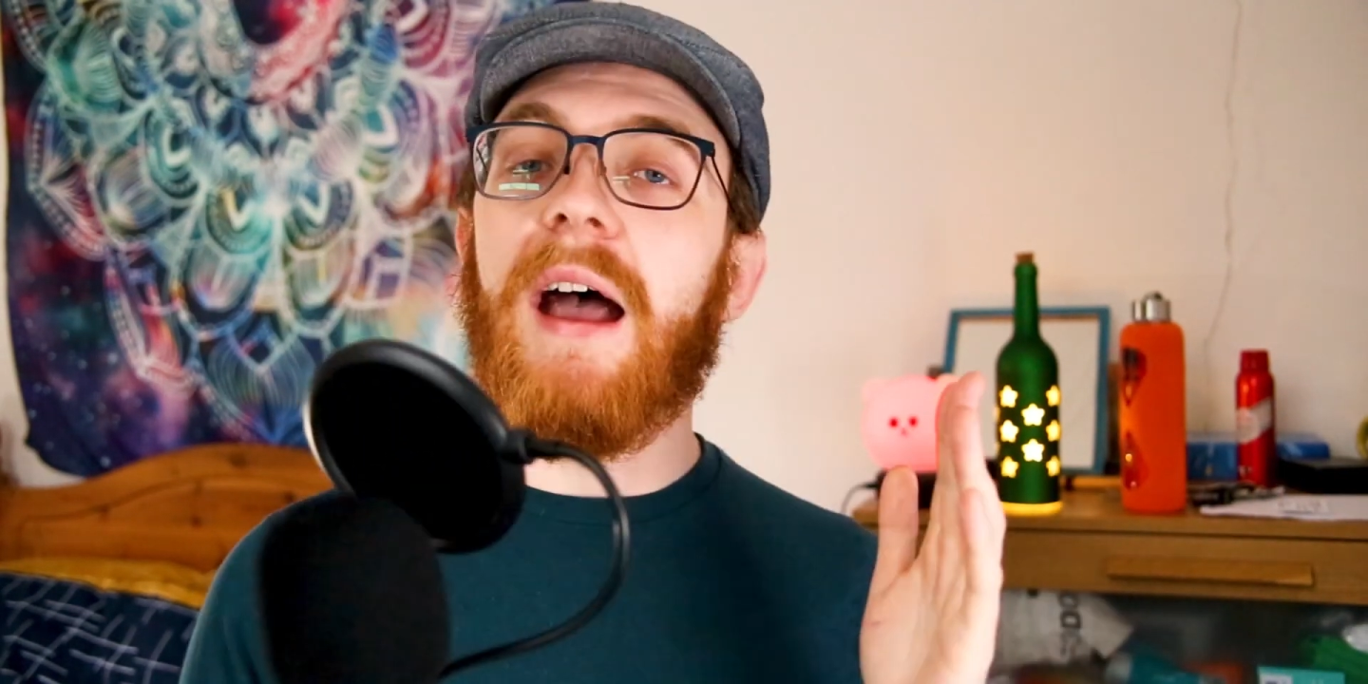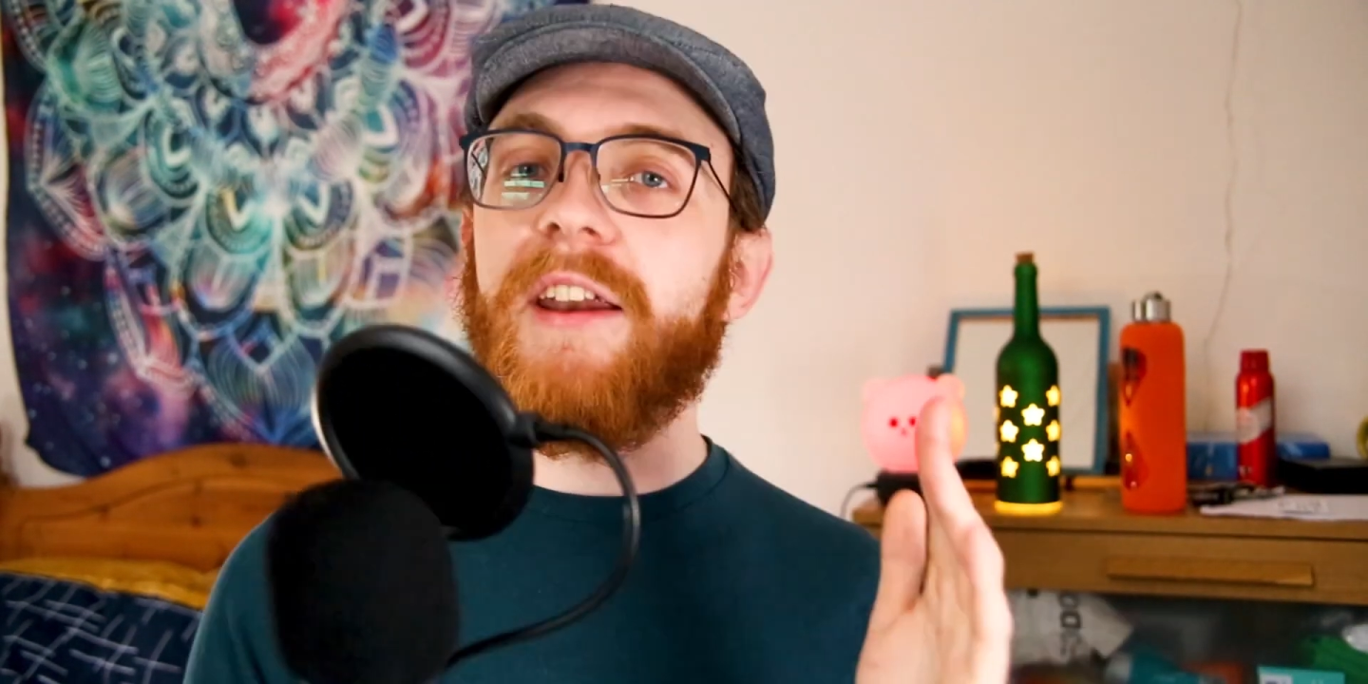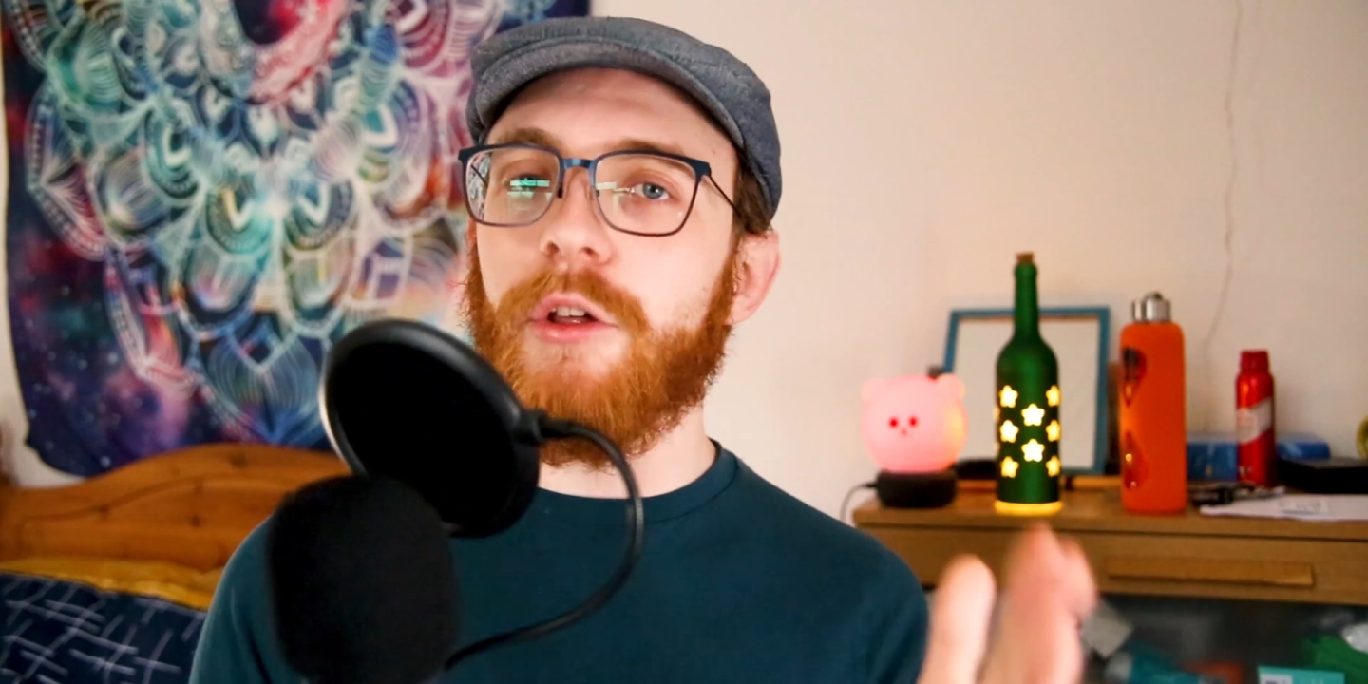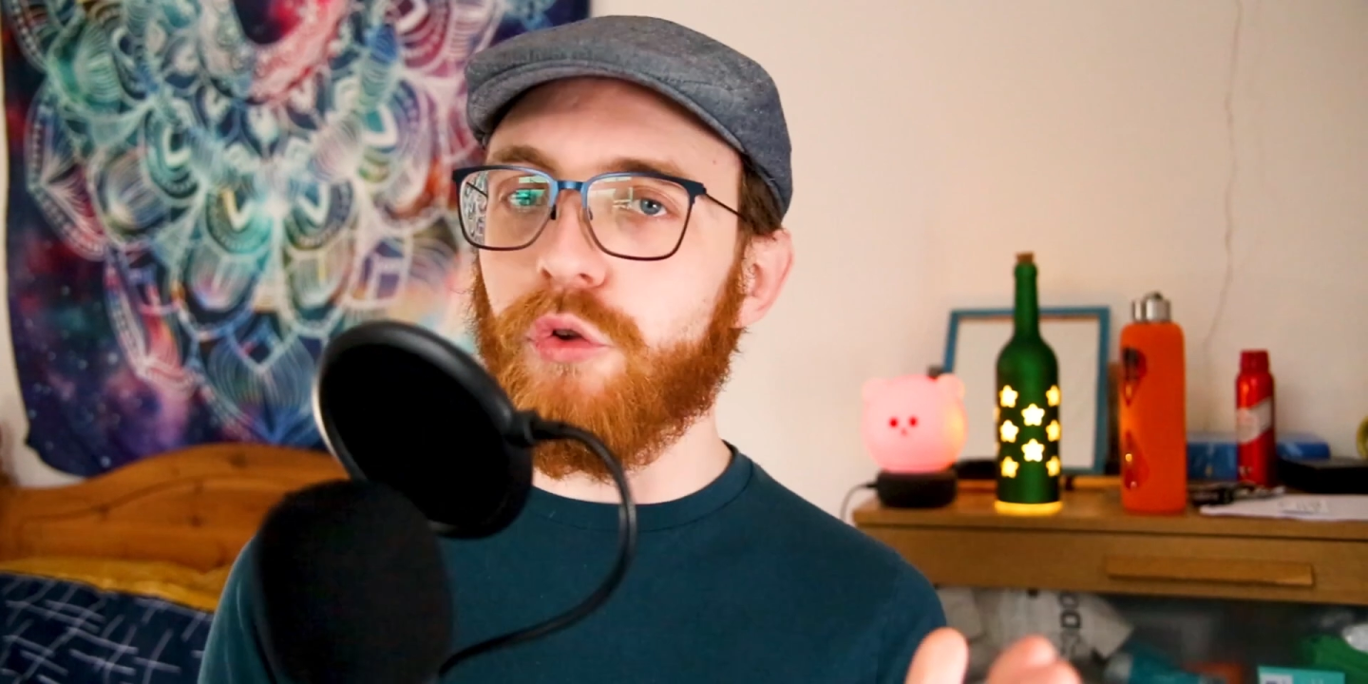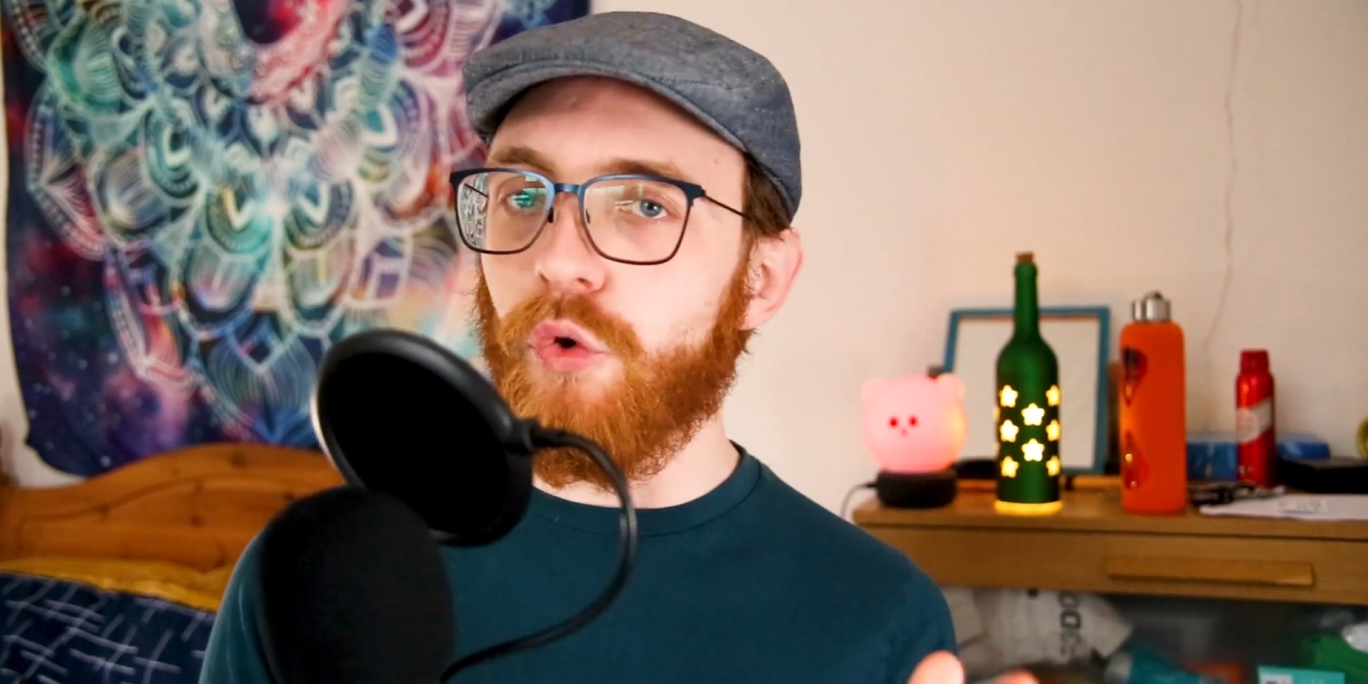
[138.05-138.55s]

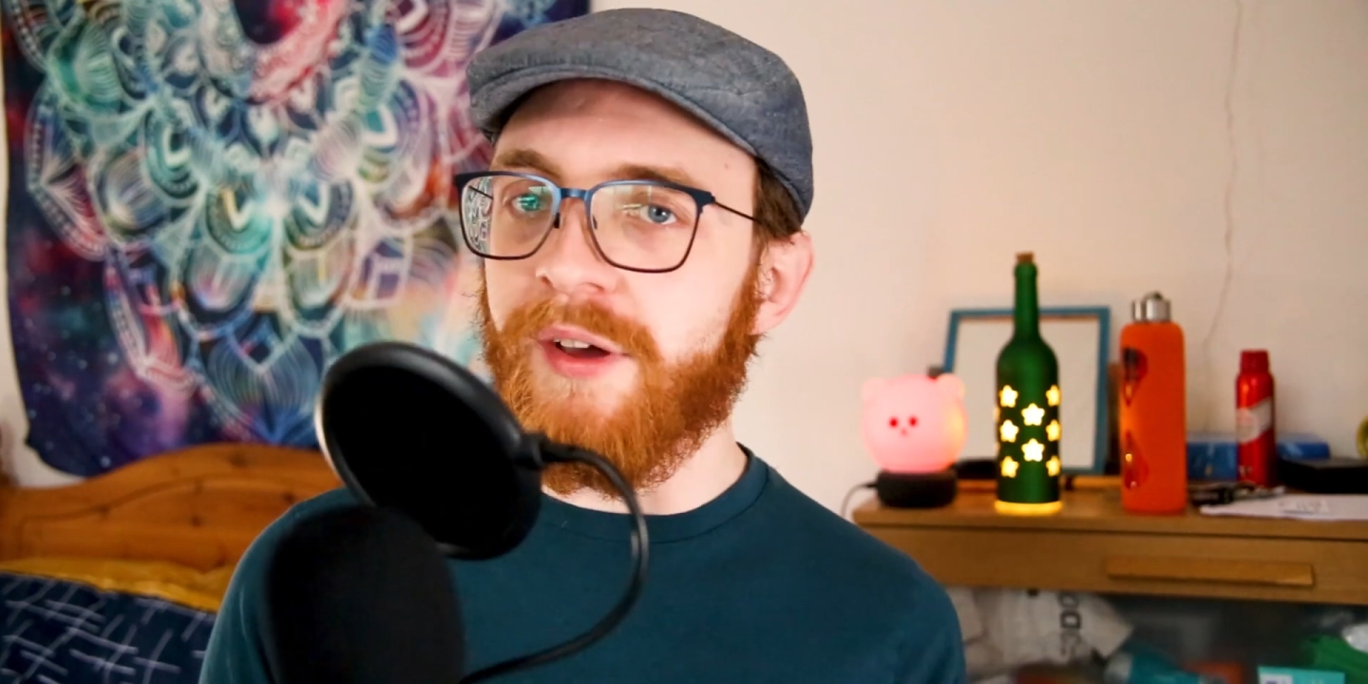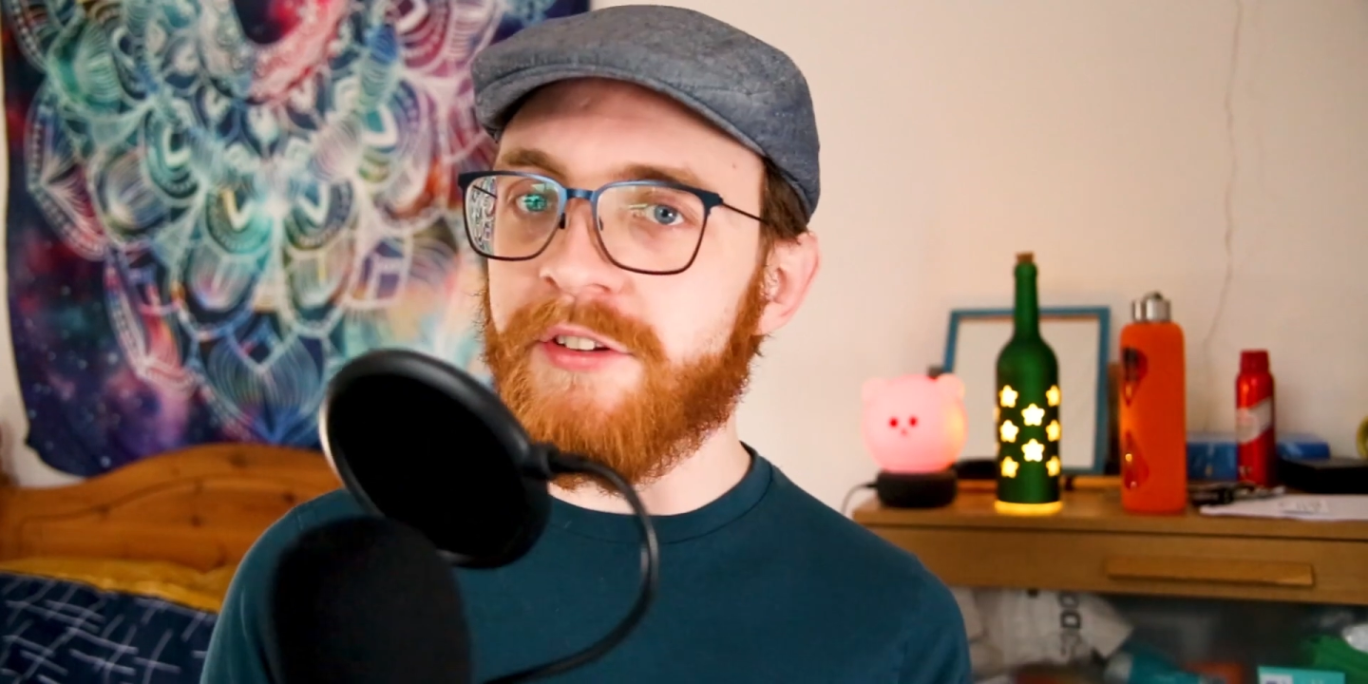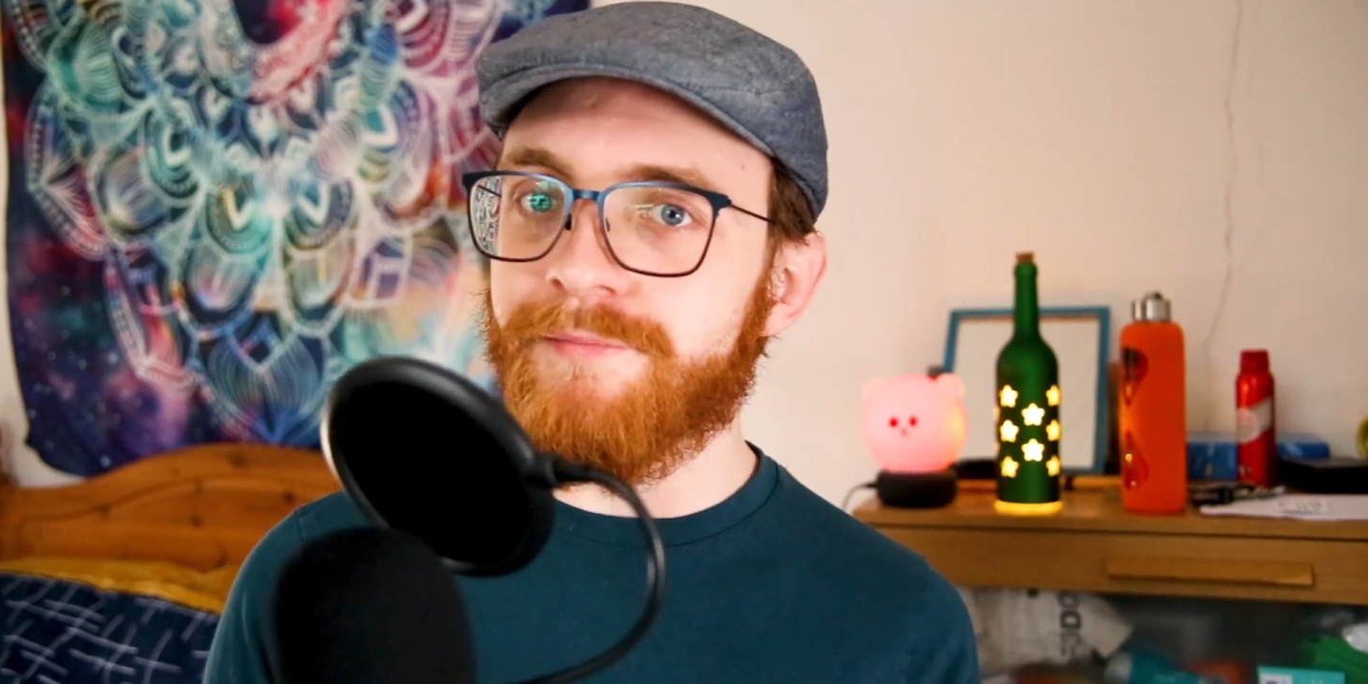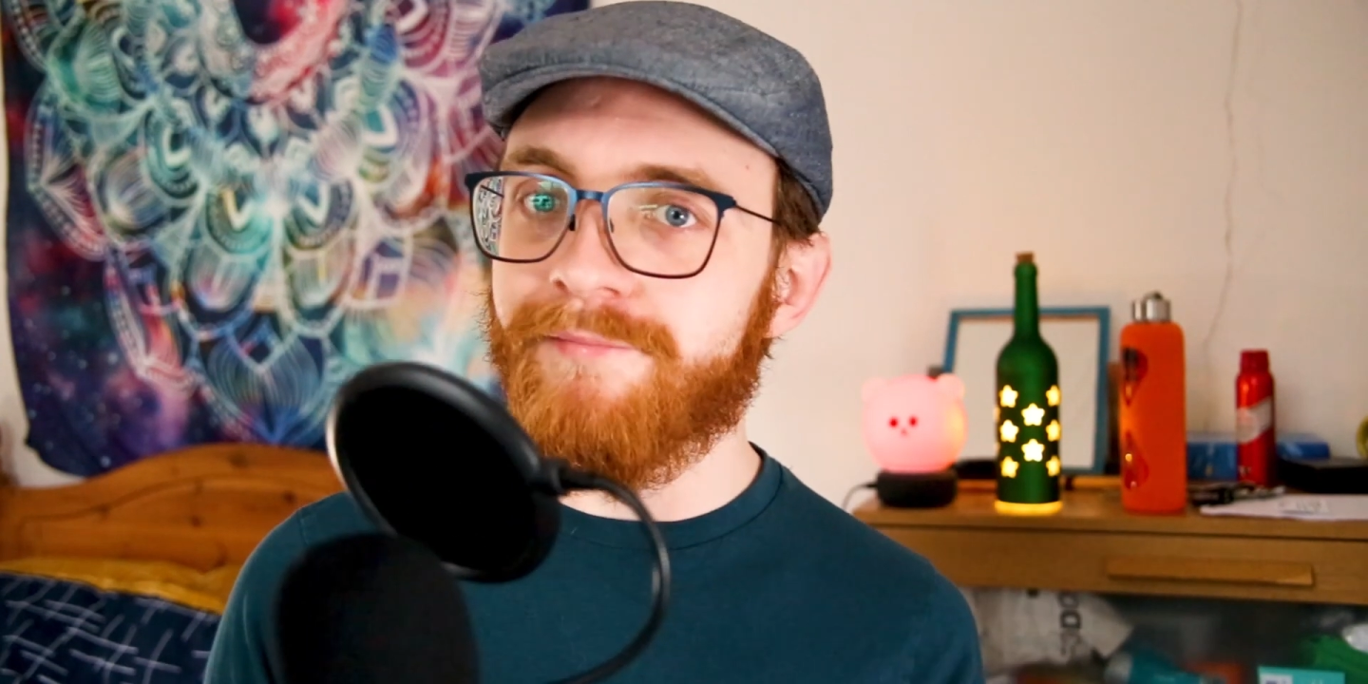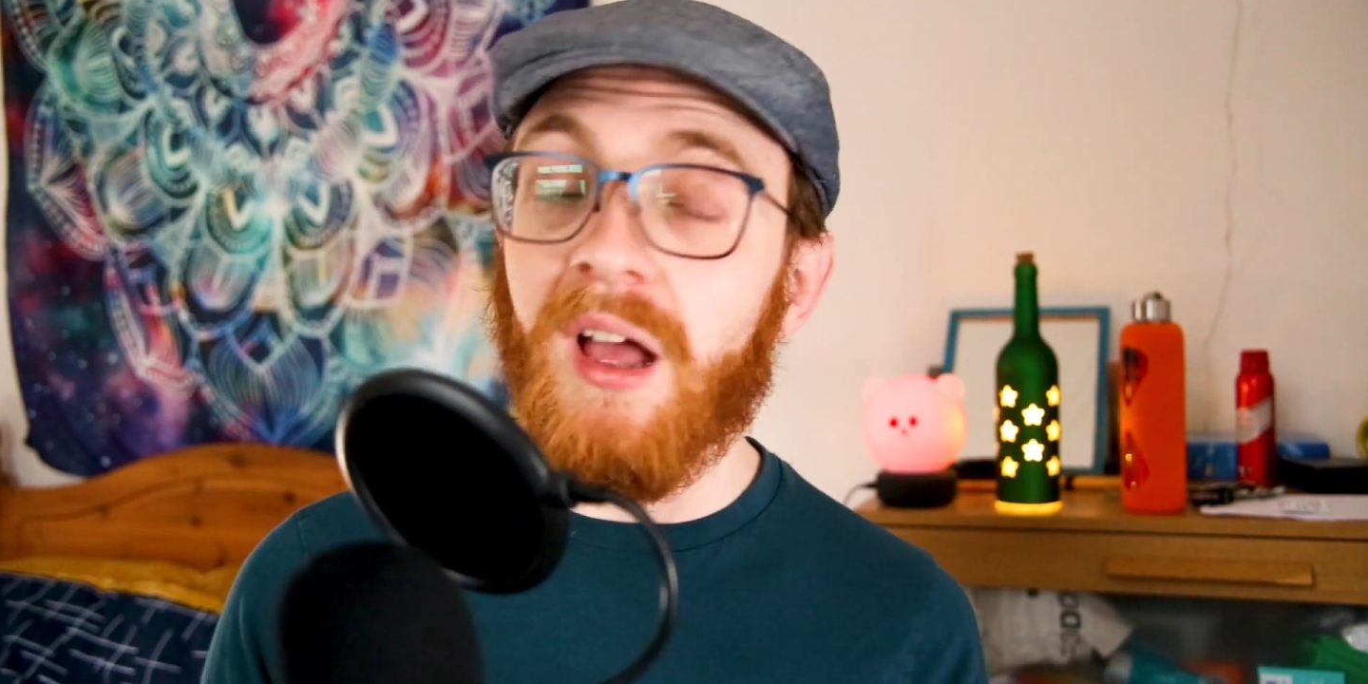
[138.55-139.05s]
and as always,